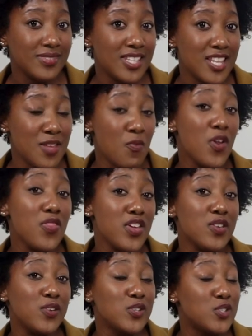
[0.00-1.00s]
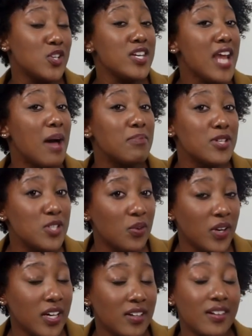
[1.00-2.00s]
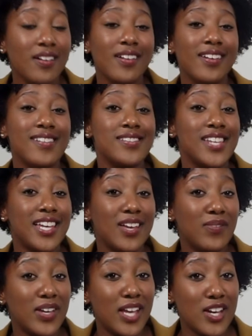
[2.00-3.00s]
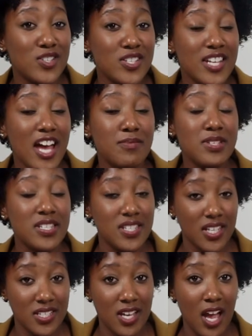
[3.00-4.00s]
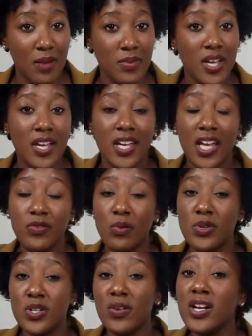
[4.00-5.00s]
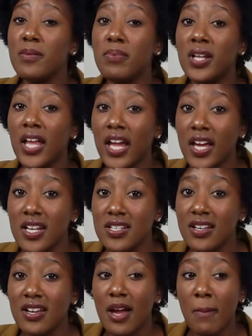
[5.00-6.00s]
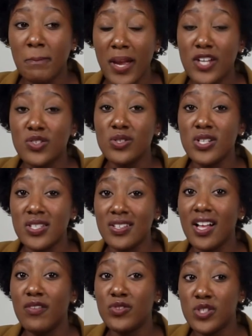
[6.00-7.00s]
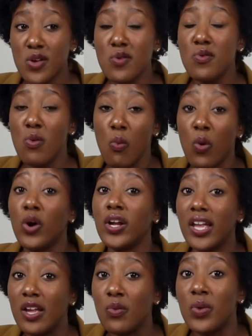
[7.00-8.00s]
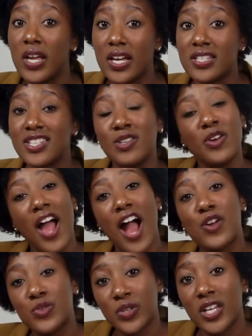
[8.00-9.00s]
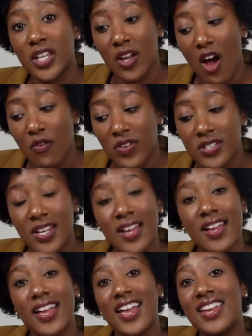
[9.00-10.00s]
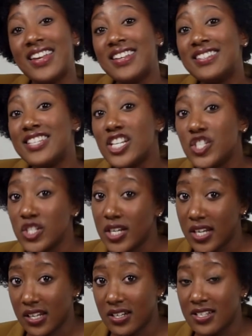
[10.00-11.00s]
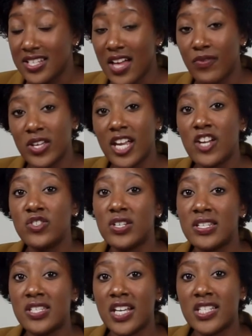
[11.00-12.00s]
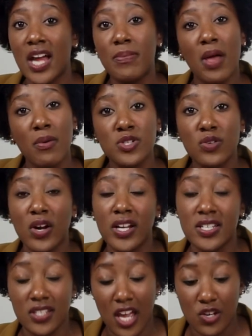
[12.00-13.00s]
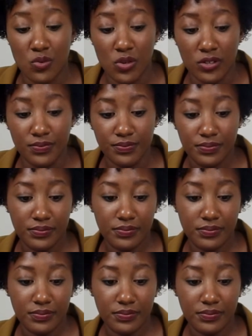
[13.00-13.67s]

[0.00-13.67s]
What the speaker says: Now, the one thing you should not be doing is taking vacation time and sick time. If it was already planned, make sure you still have 2 working weeks that you're actually in the office in addition to that vacation and sick time that was already scheduled.